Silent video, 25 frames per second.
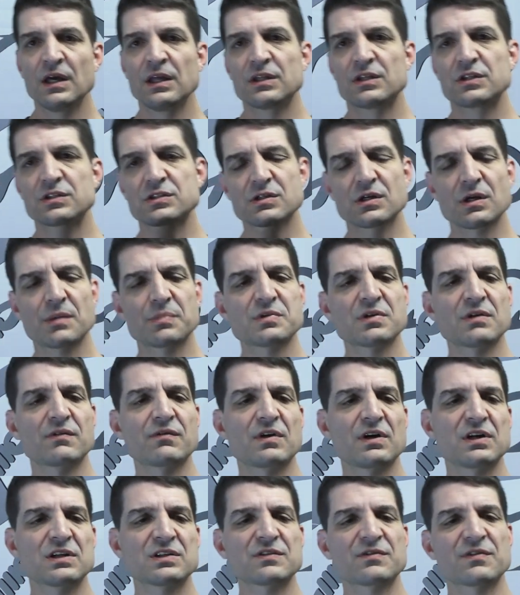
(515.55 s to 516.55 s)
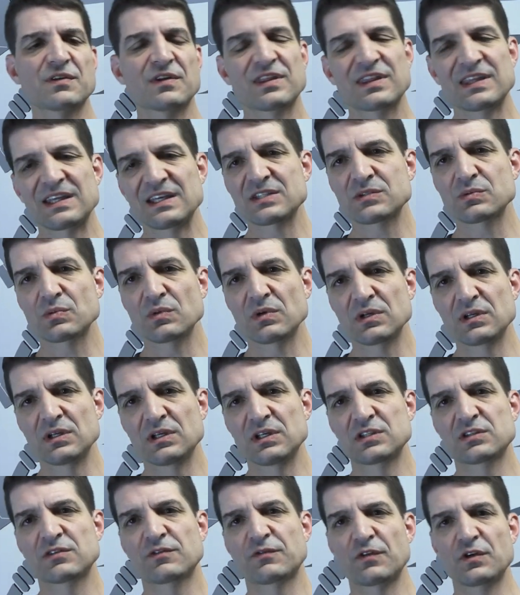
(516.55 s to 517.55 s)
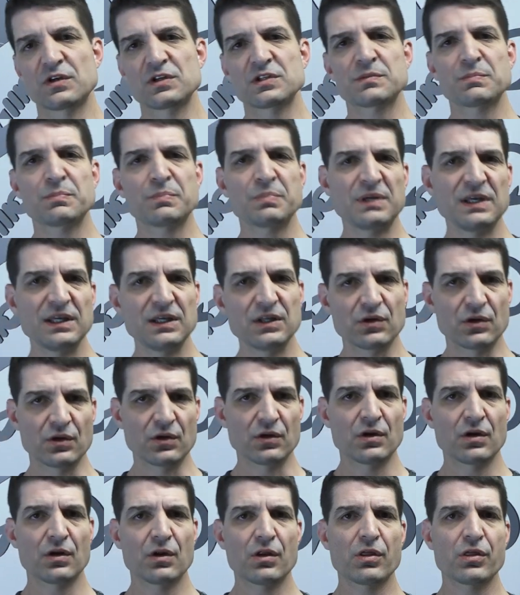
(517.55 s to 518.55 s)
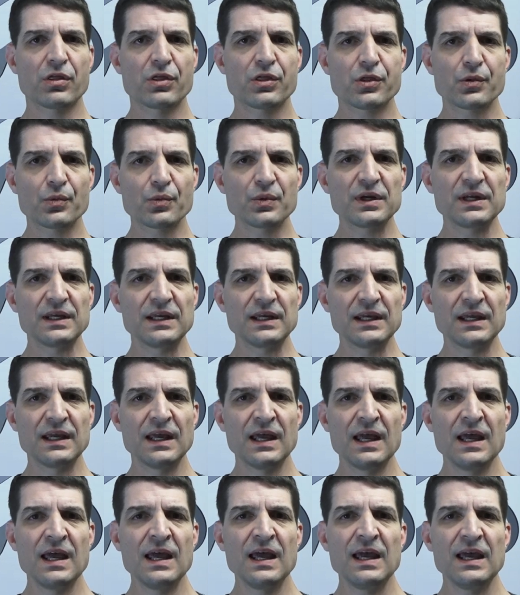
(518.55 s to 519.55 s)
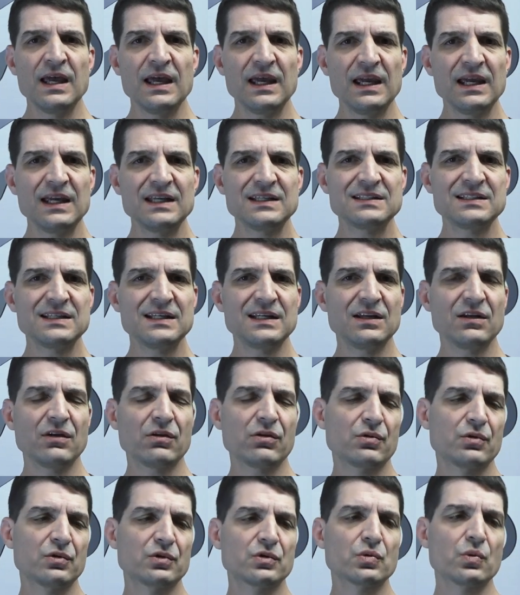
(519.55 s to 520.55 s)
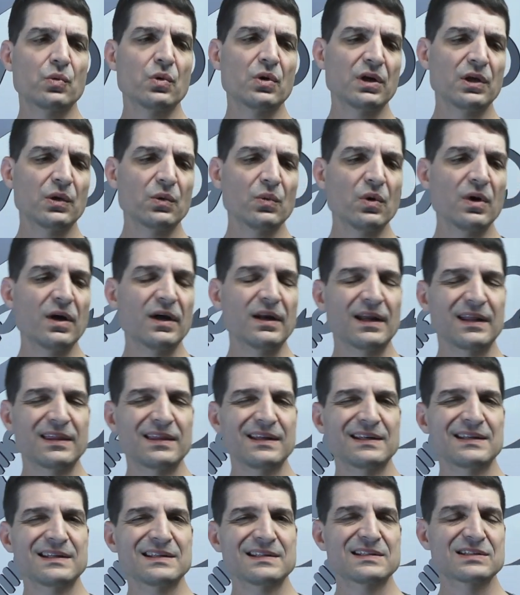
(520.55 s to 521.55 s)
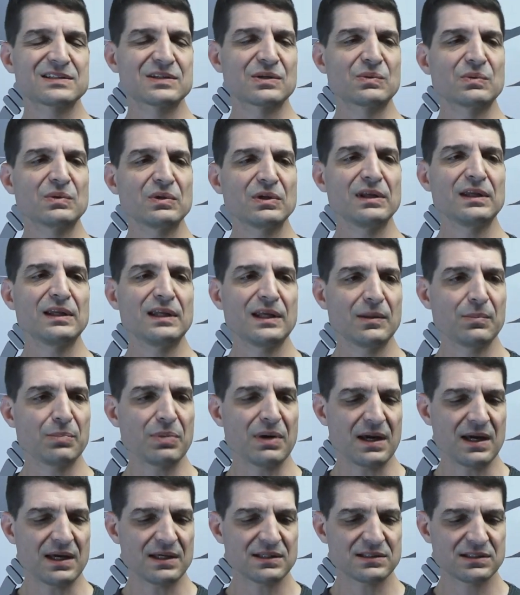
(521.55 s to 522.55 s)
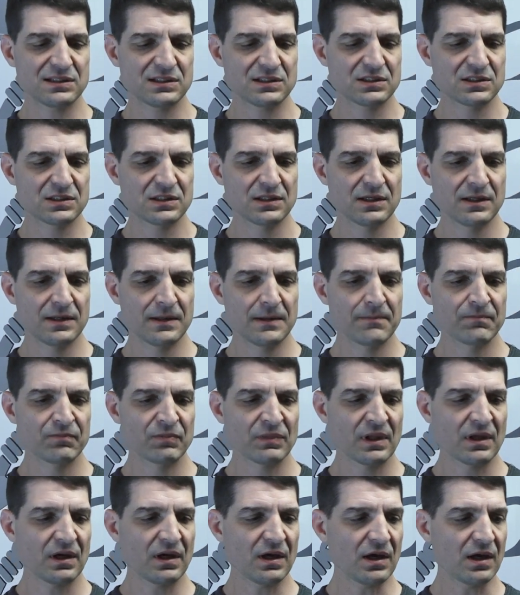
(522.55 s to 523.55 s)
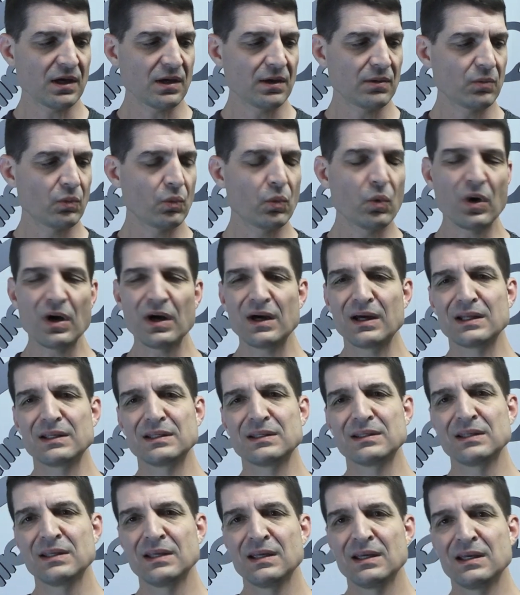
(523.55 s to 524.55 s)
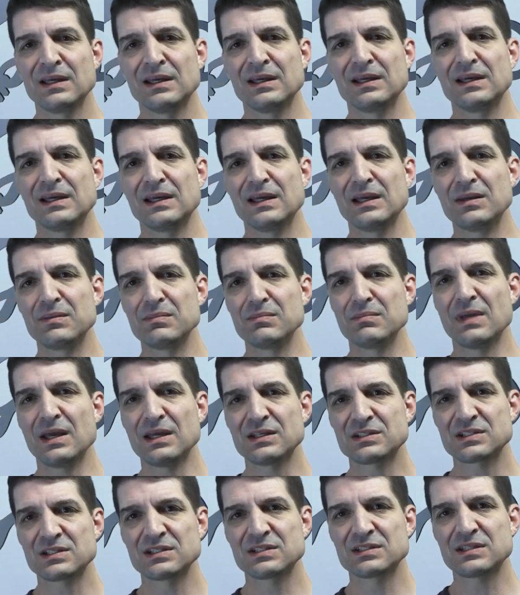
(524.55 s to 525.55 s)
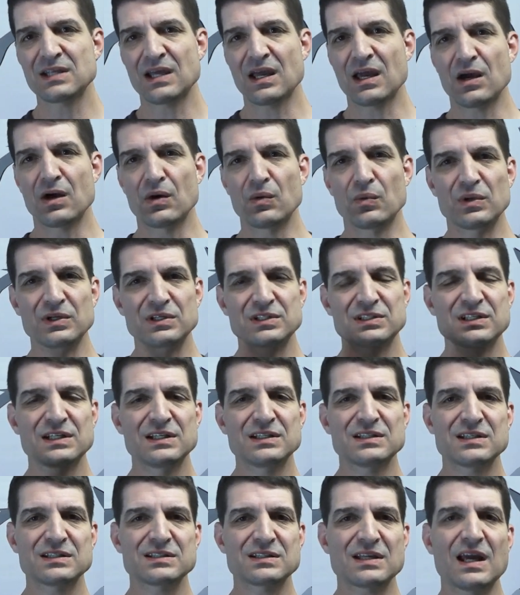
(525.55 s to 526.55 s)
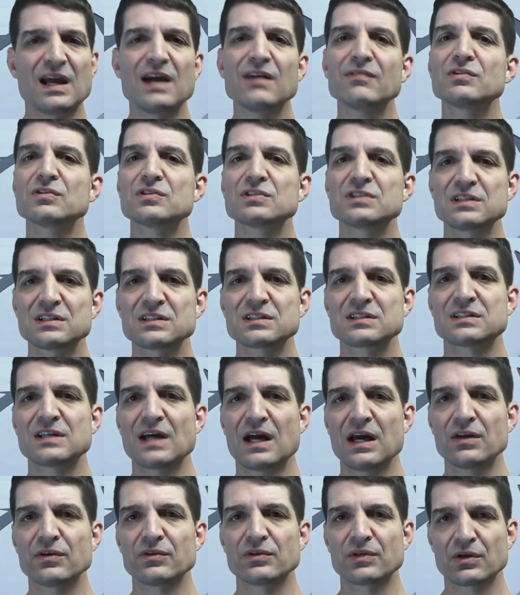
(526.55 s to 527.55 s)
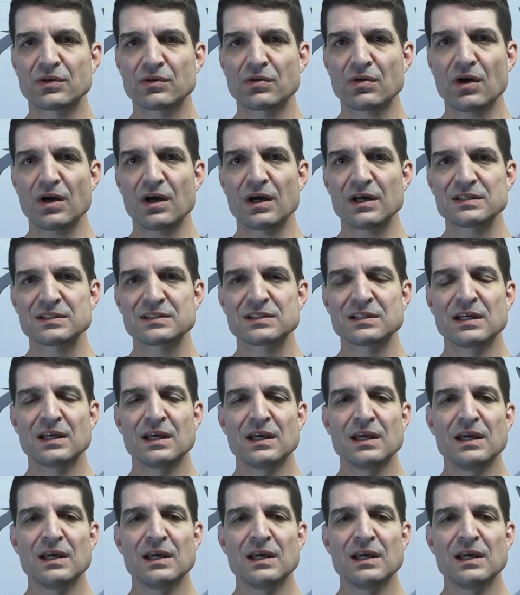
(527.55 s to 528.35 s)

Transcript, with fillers: The scripture verse for this one is 1 Peter 3, 18 through 21. I think this is a really neat passage. Um, one, it mentions how when Jesus, after Jesus died on the cross,